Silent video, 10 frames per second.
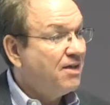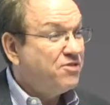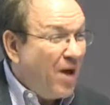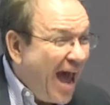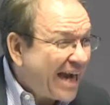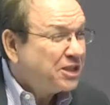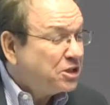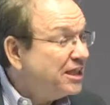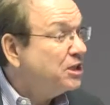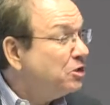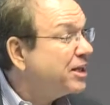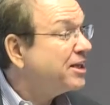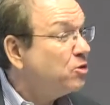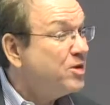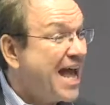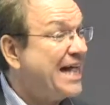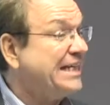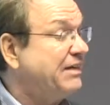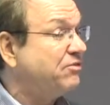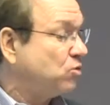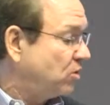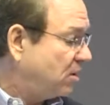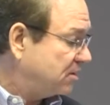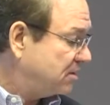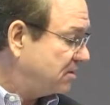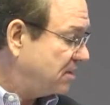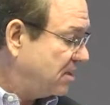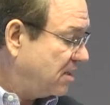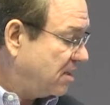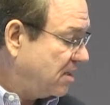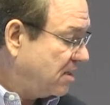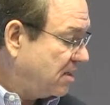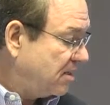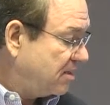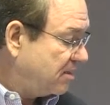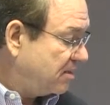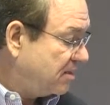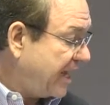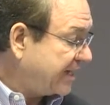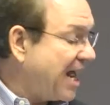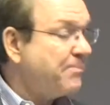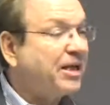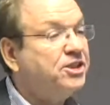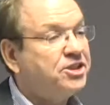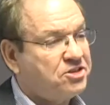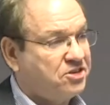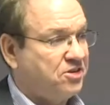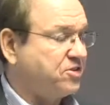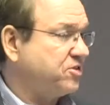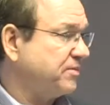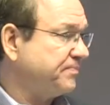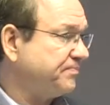If you actually look at the reality of the world, economic injustice,